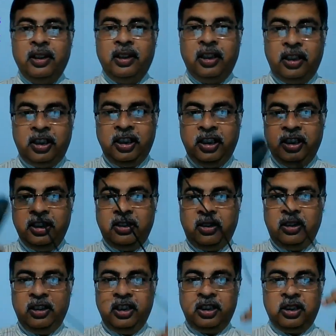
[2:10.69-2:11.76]
The thing is,
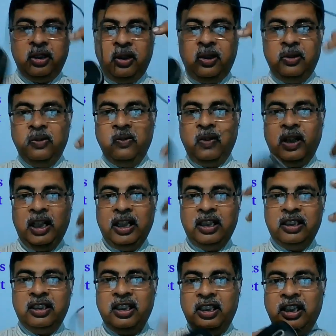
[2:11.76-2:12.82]
all these long
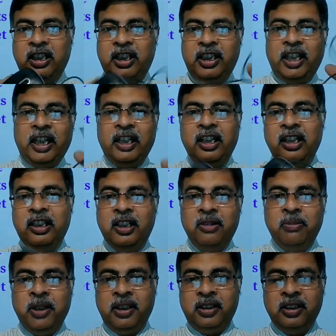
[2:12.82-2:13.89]
wires, they get tangled a
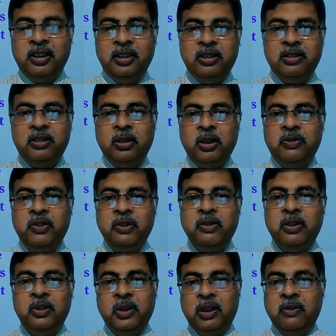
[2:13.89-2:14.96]
bit, so if you
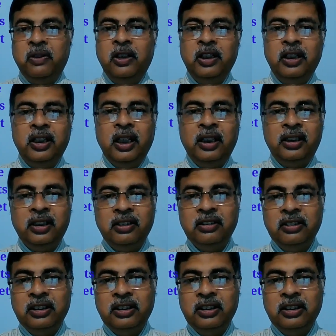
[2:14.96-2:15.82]
want to avoid that,